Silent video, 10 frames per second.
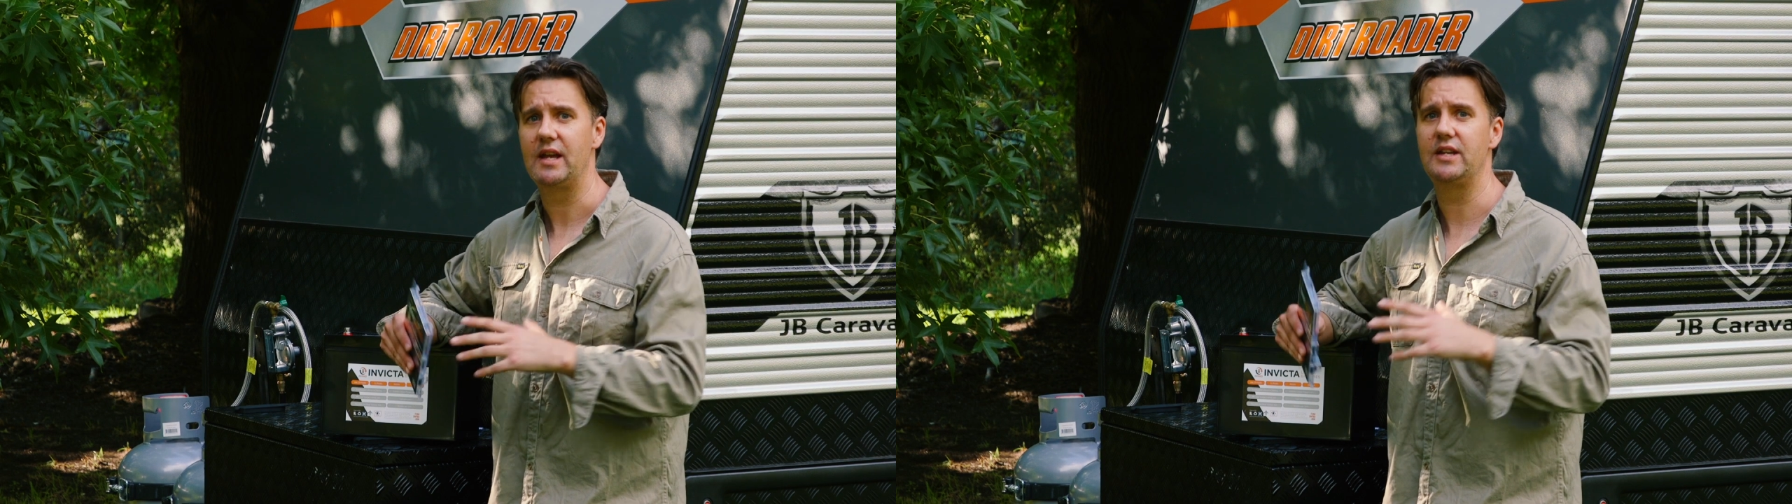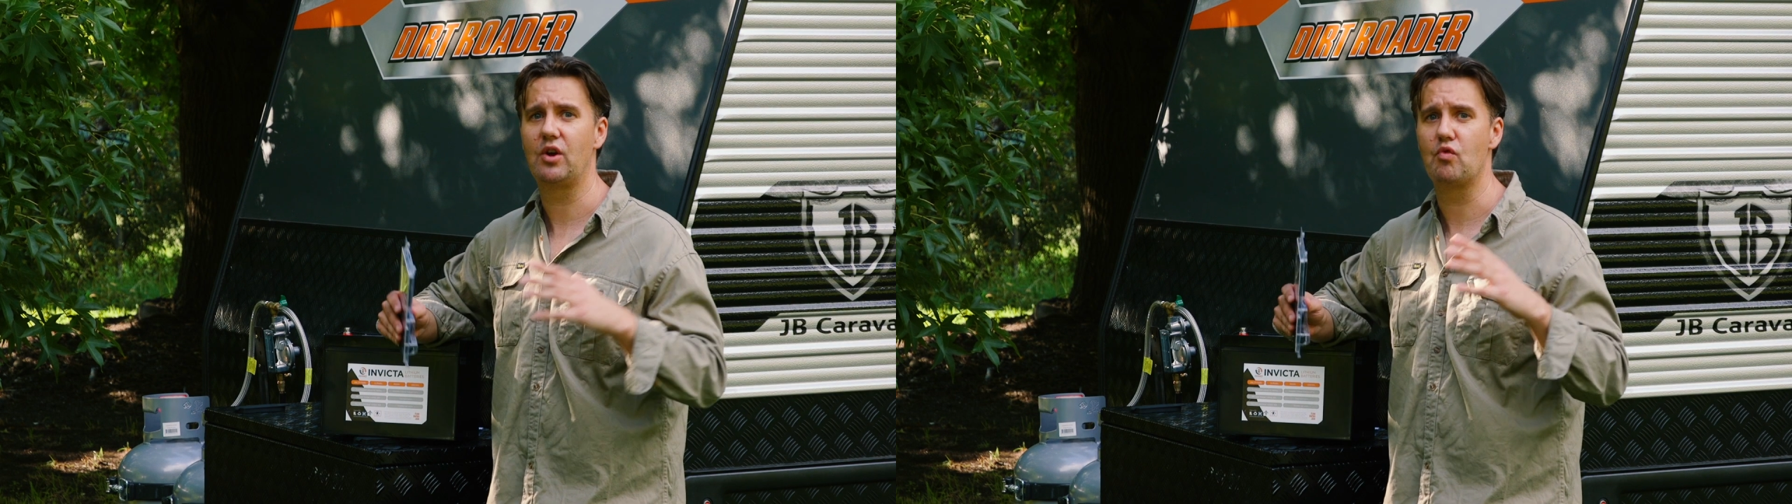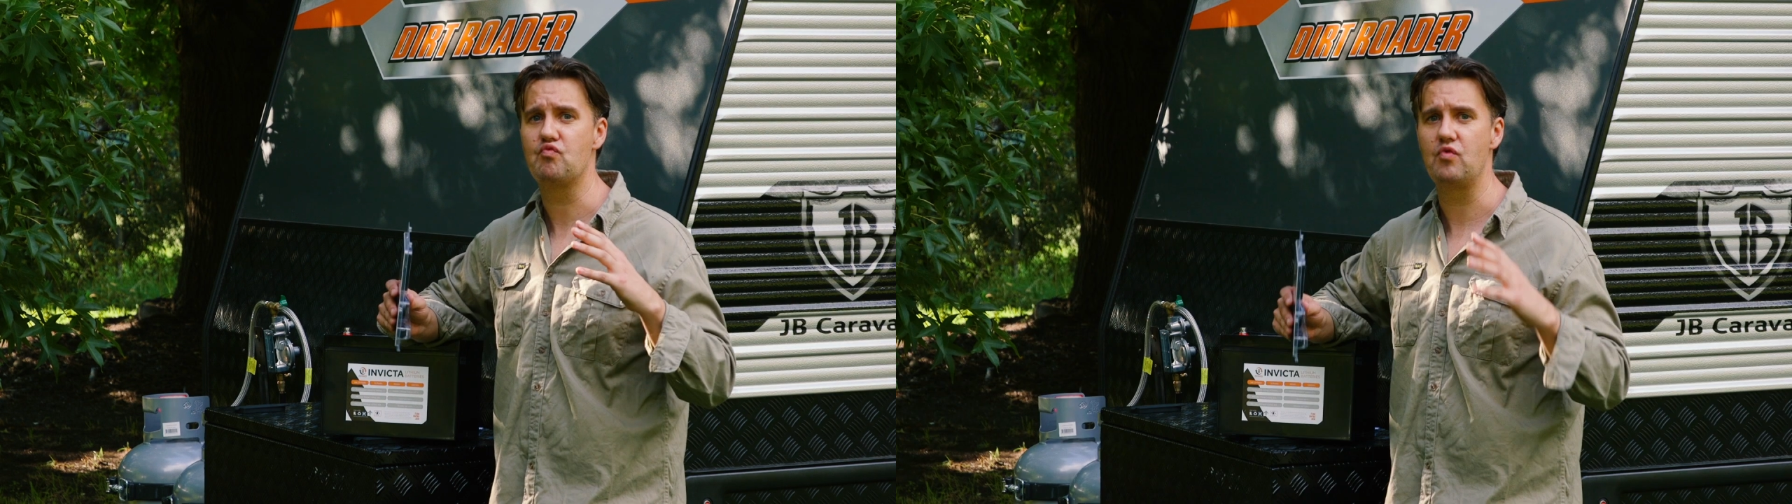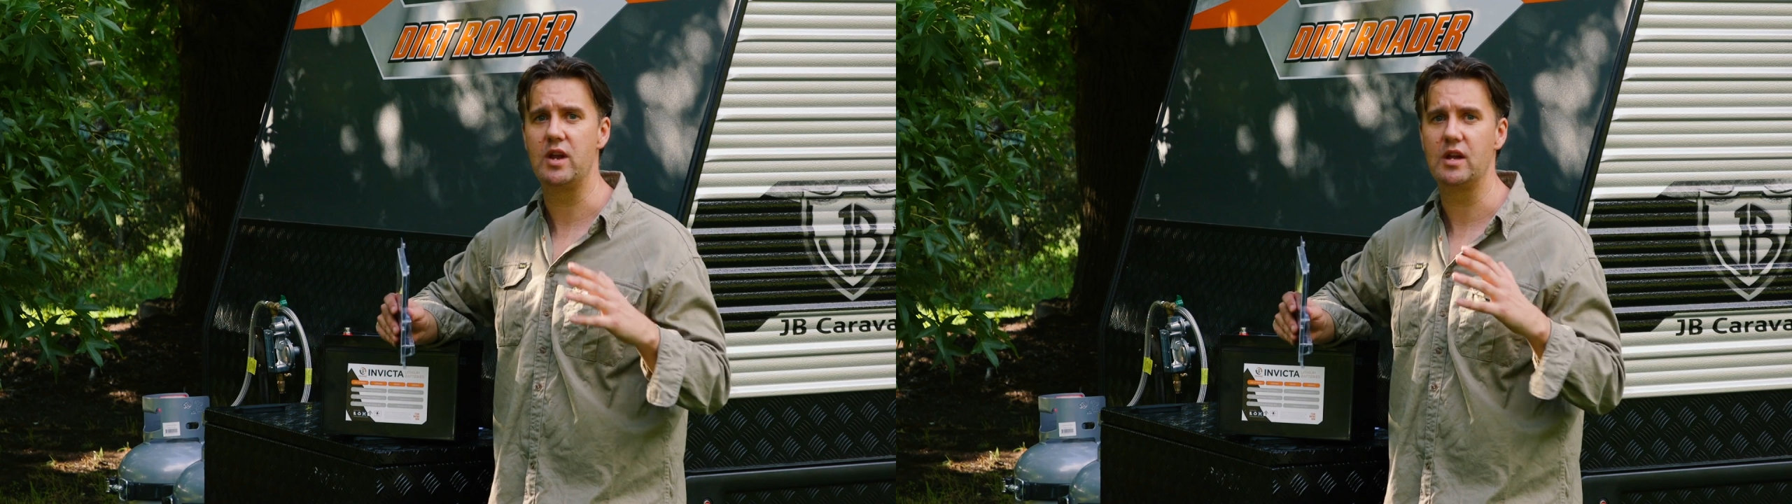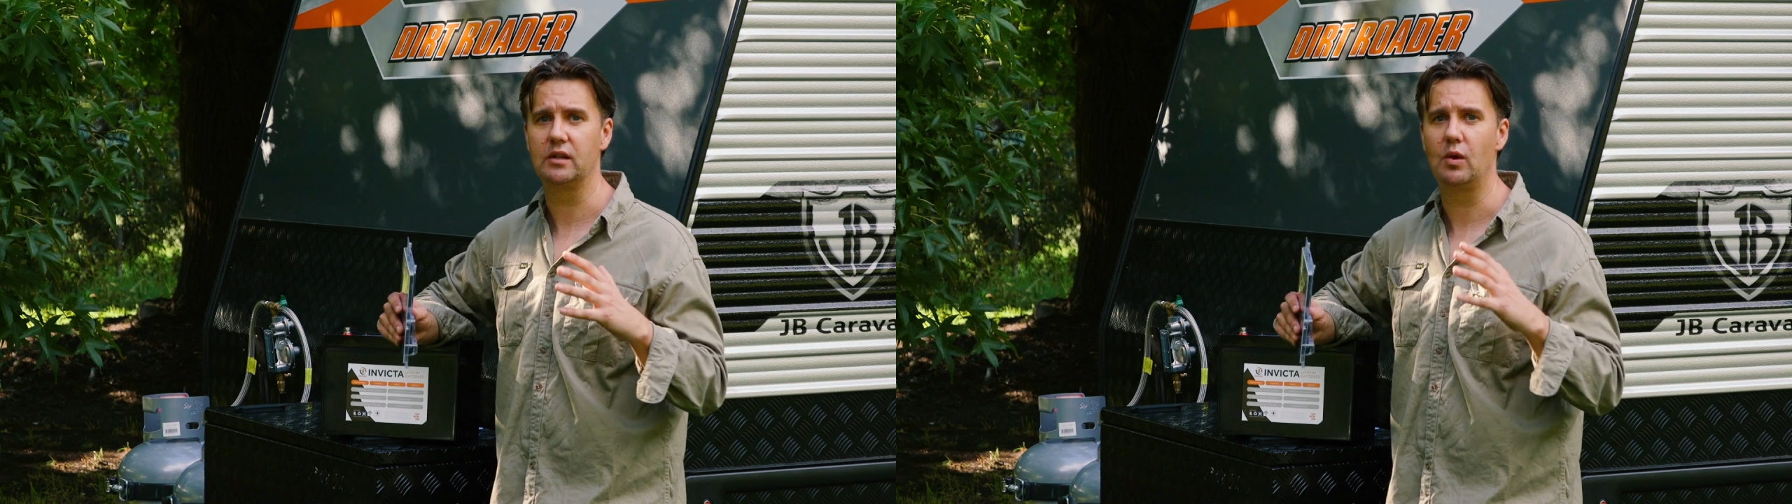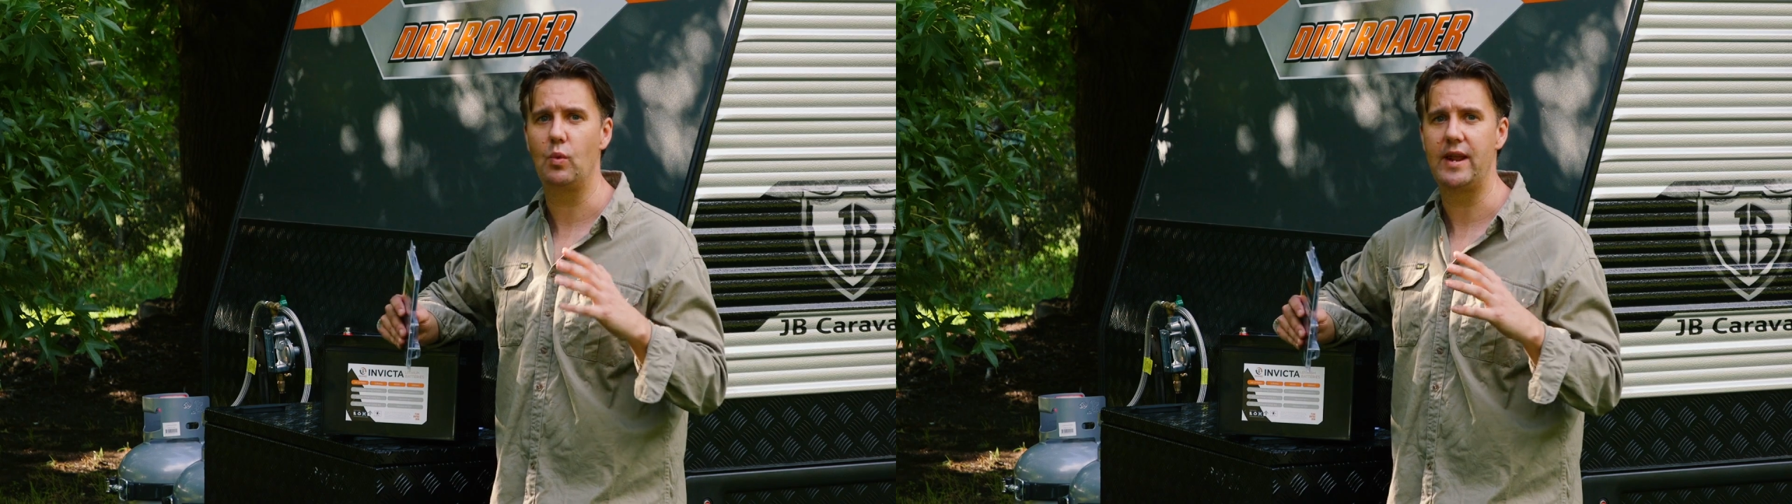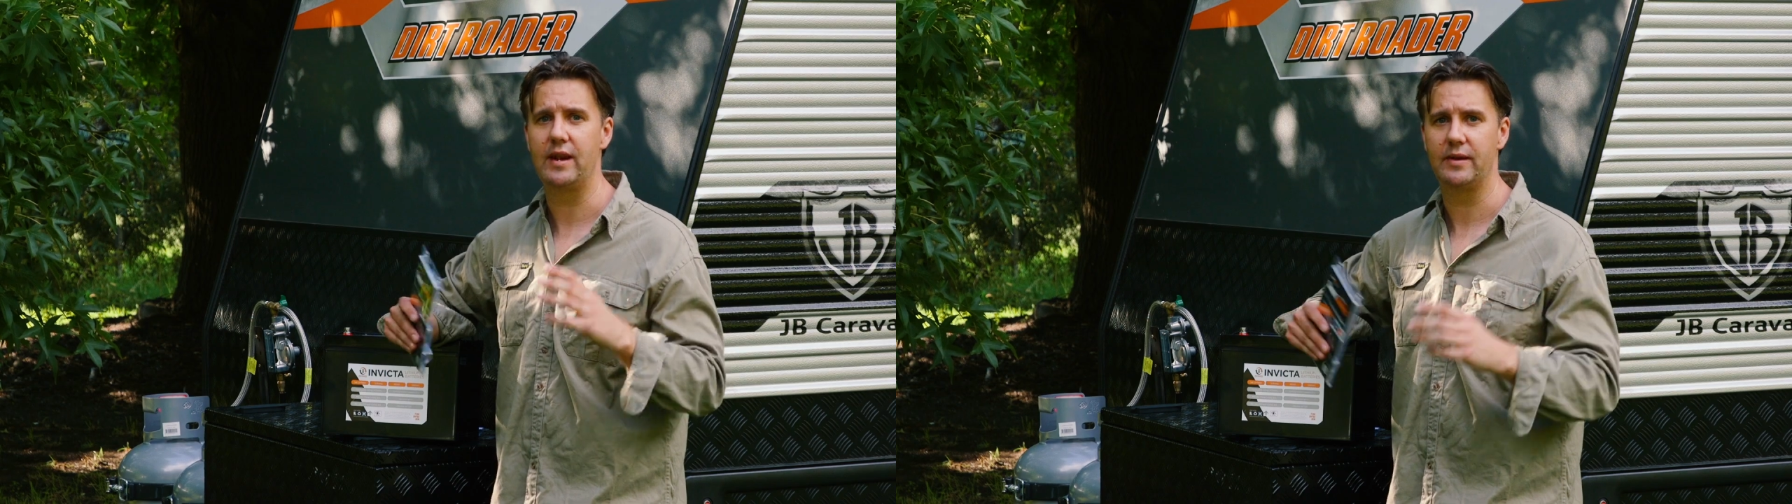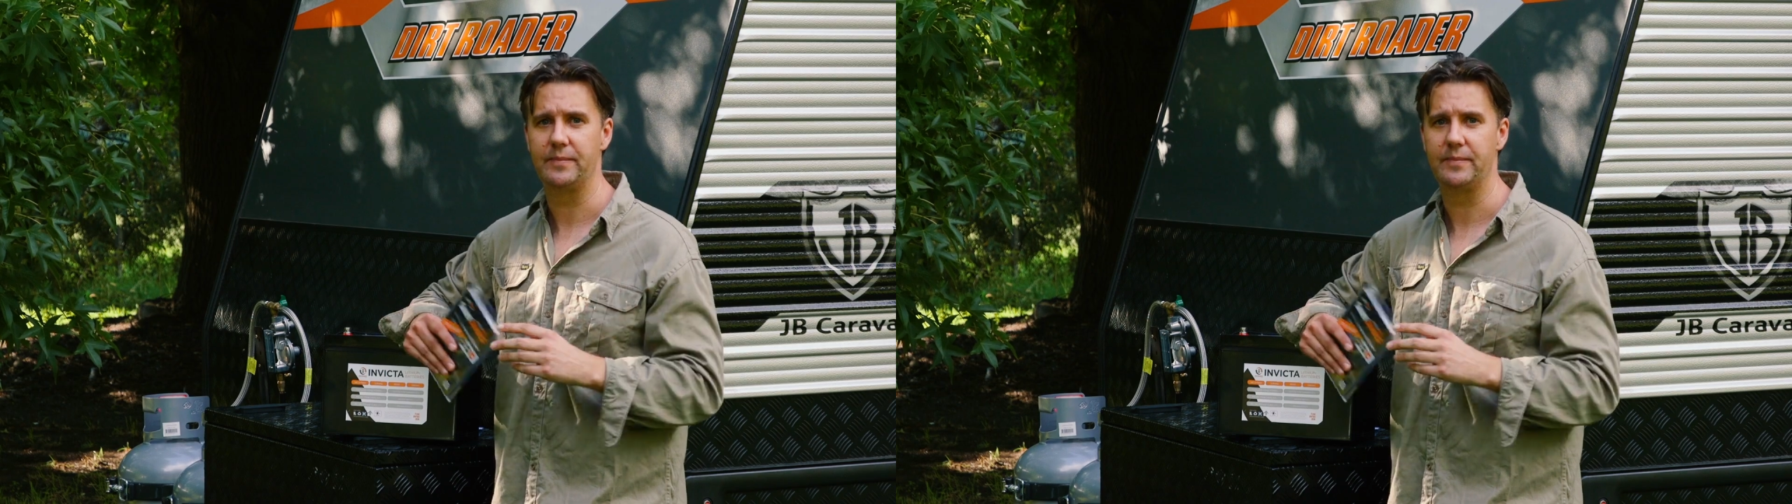is a real win.